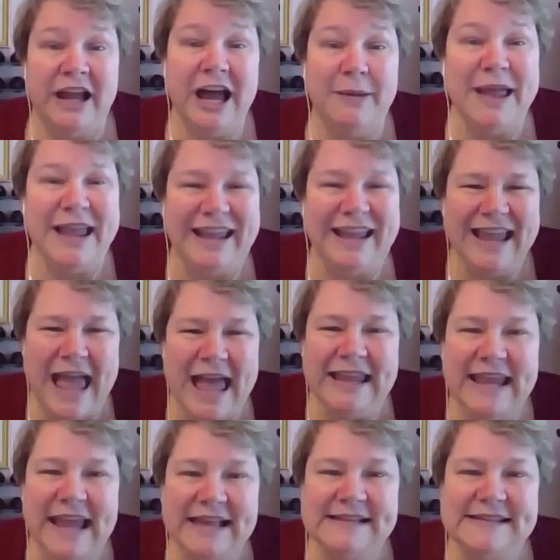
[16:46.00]
and
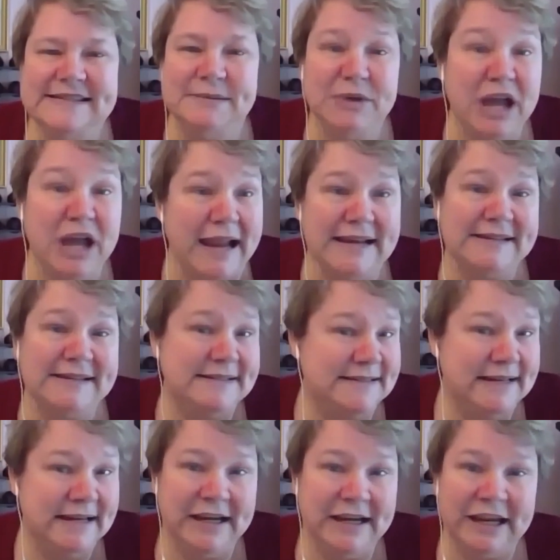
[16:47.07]
get some
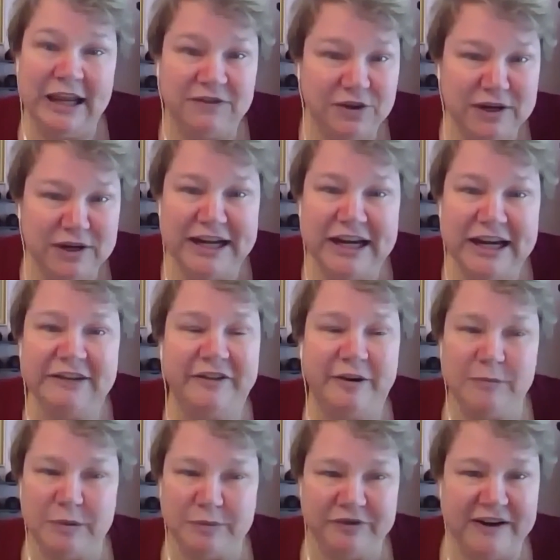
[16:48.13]
guidance if you need it
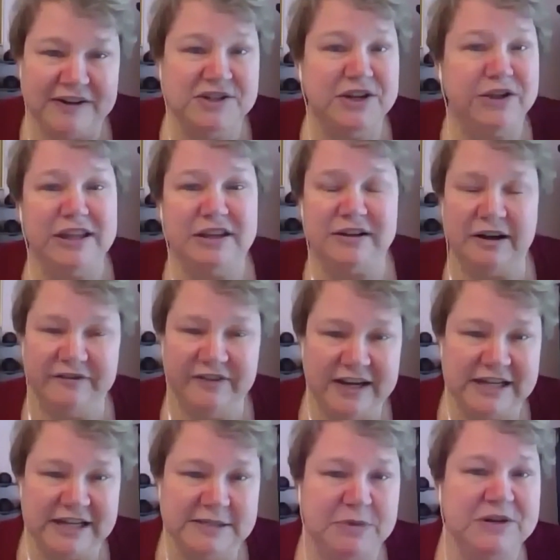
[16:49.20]
from a professional, either a
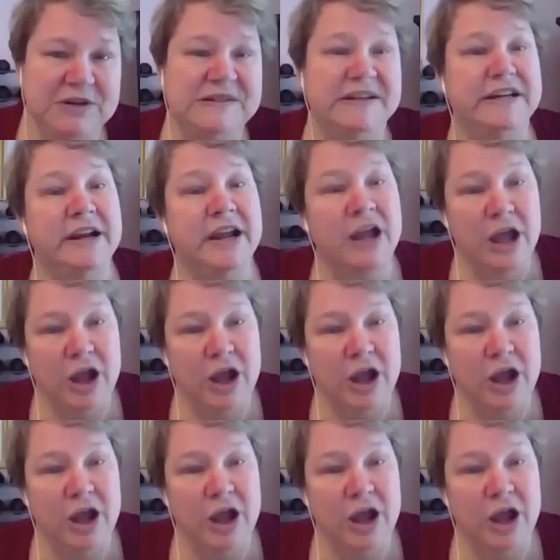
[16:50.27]
fitness person,